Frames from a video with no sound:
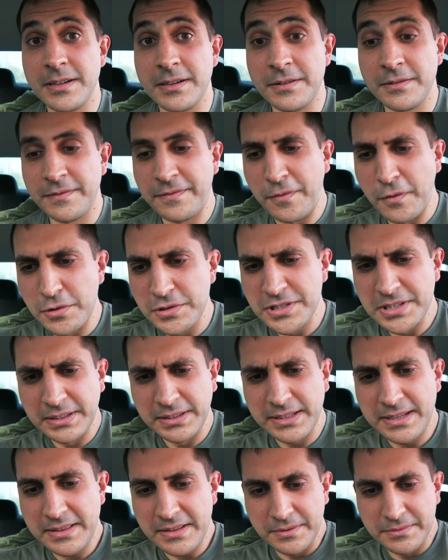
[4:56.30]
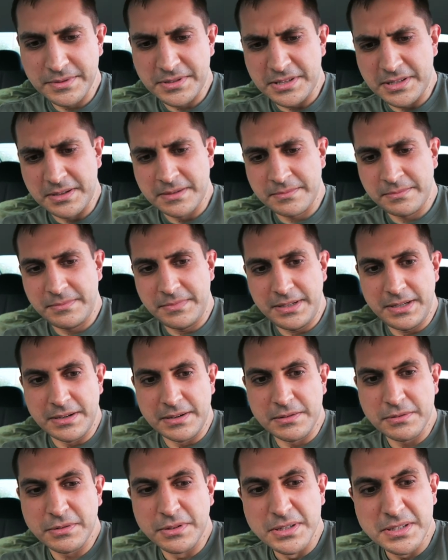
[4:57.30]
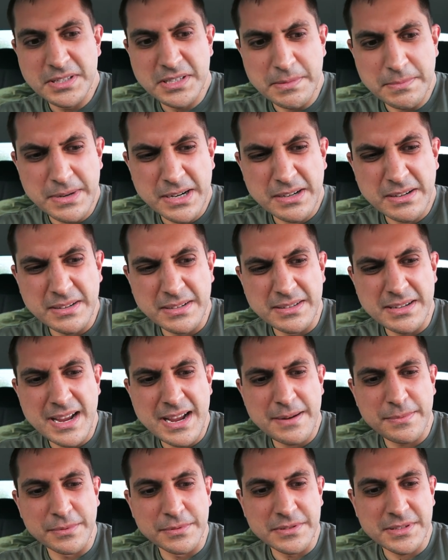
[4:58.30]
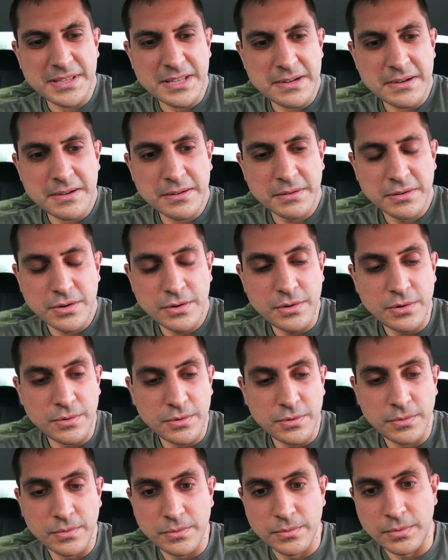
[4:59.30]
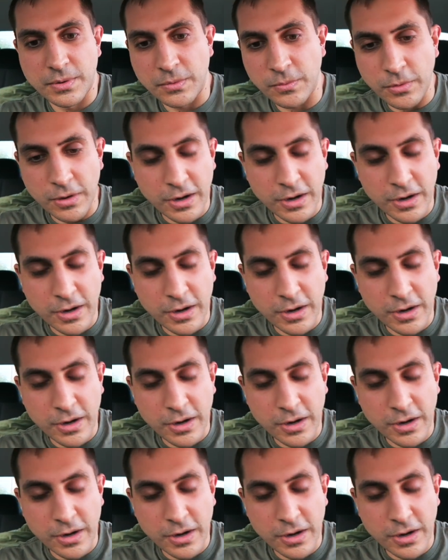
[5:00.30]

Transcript: So fortunately there were some, you know, Good Samaritan neighbors there who were